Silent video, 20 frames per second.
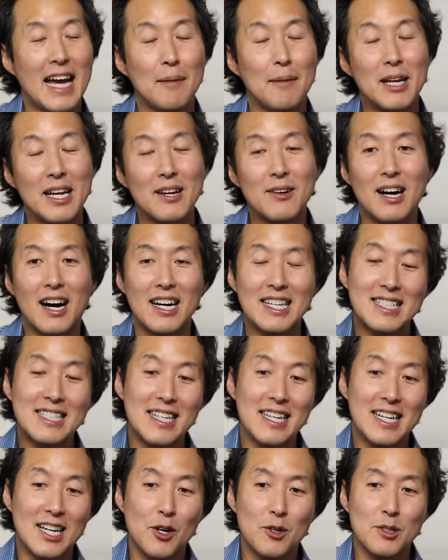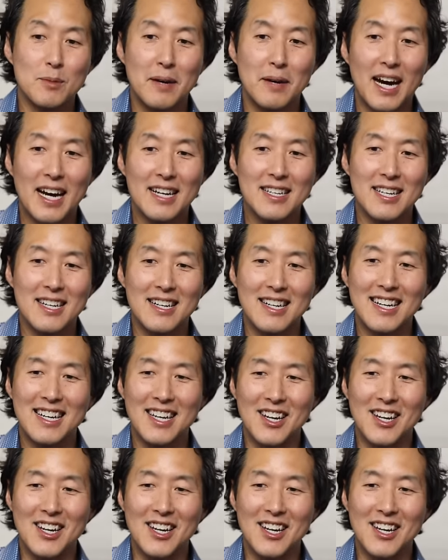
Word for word: Yeah, I mean, it, honestly, it goes back to,